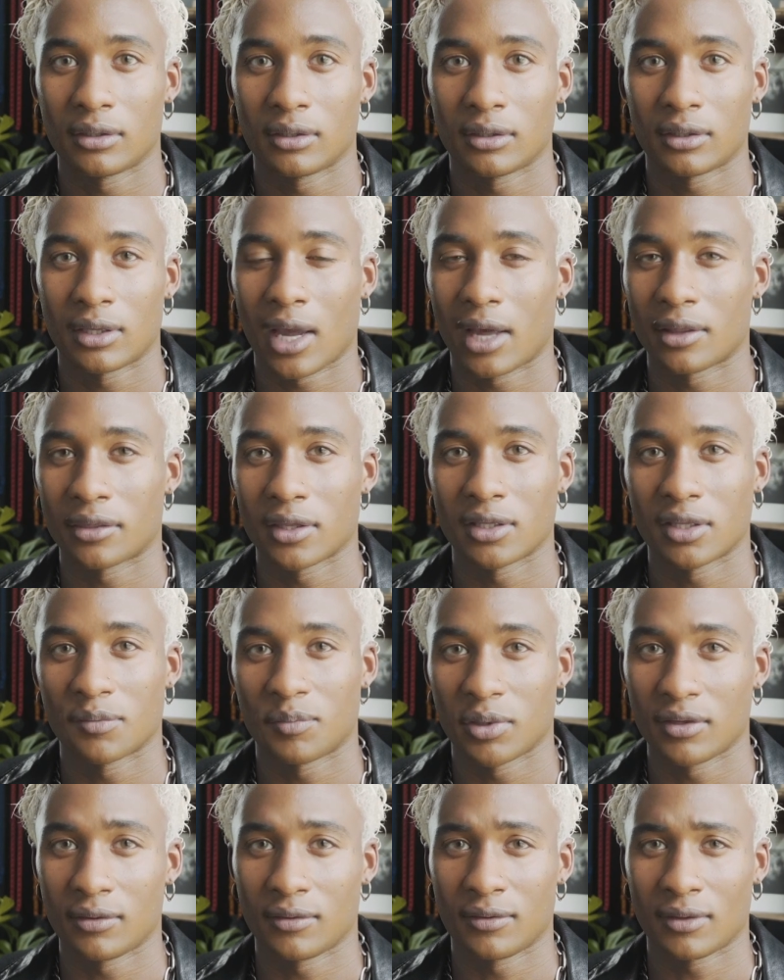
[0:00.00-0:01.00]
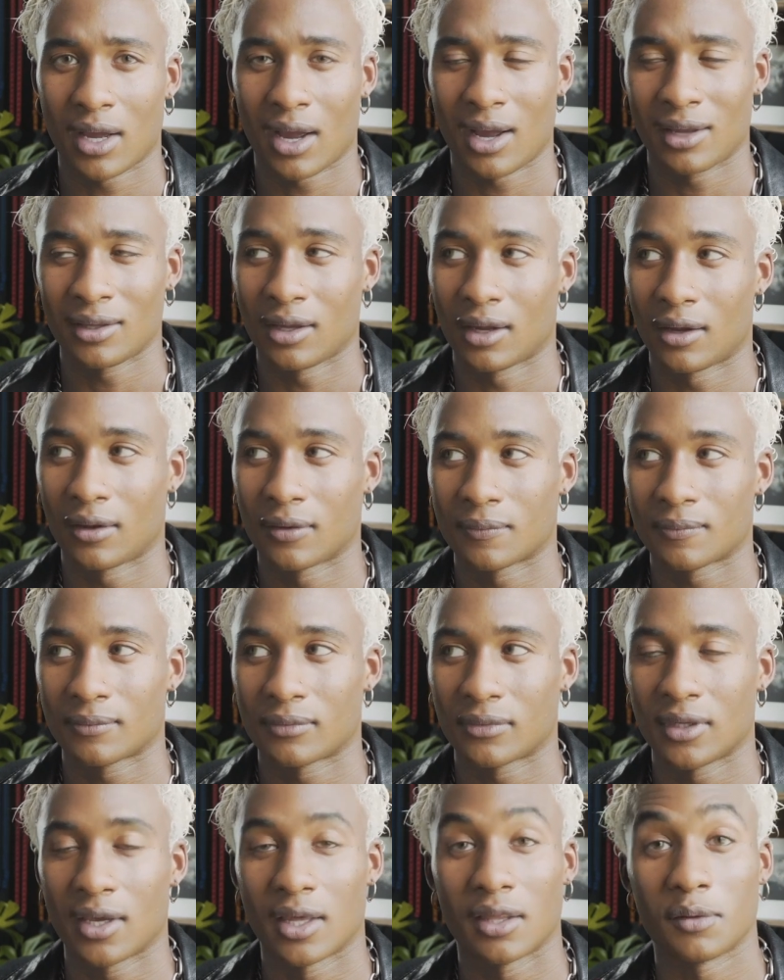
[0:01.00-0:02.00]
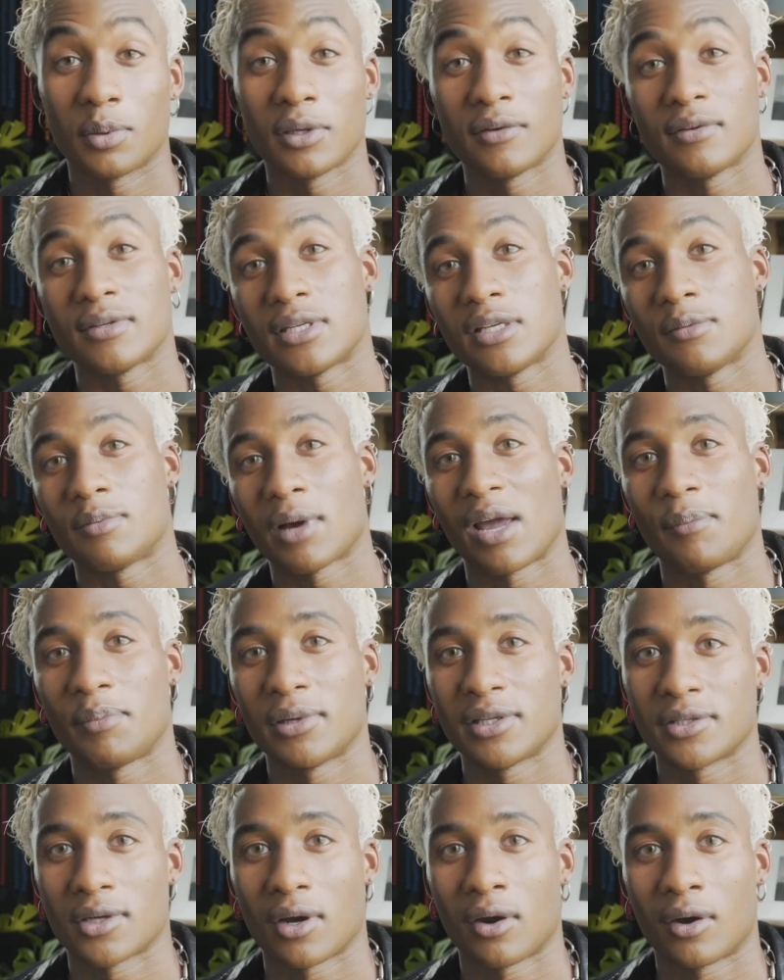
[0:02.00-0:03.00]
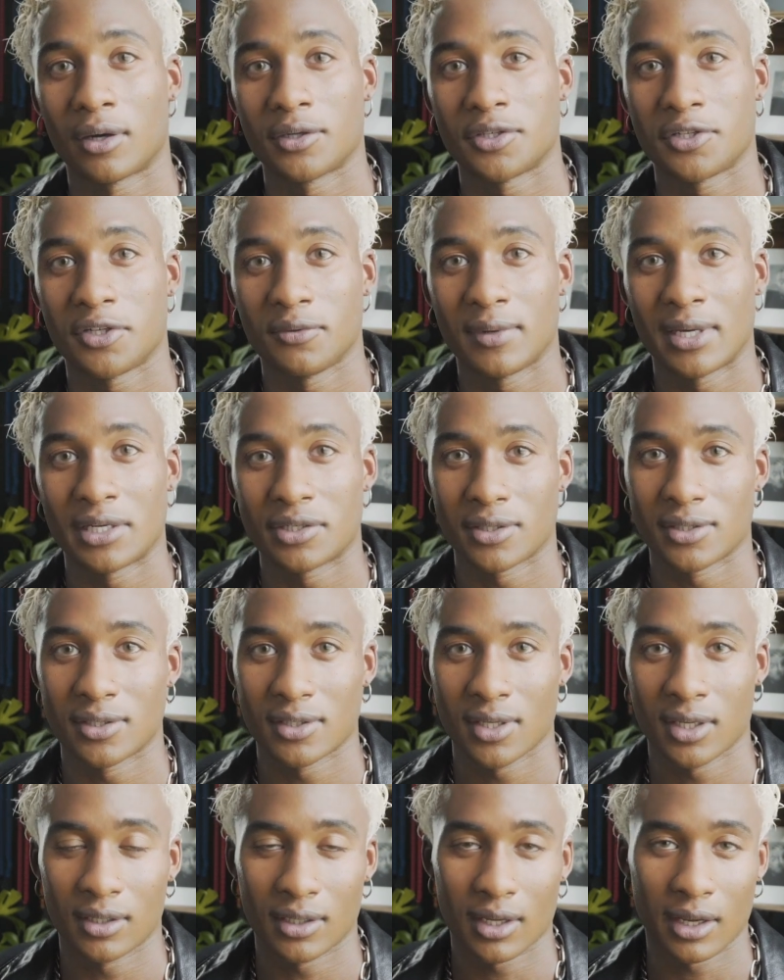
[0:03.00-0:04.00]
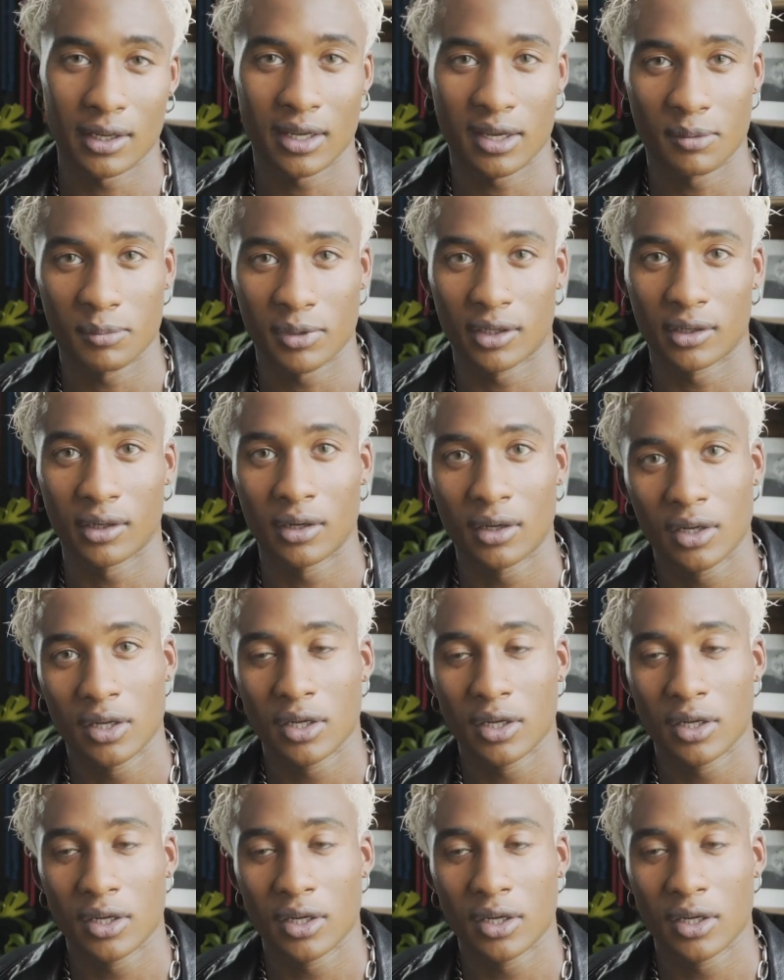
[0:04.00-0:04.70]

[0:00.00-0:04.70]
Yeah, I think the PVC pipings are 2 inches in diameter.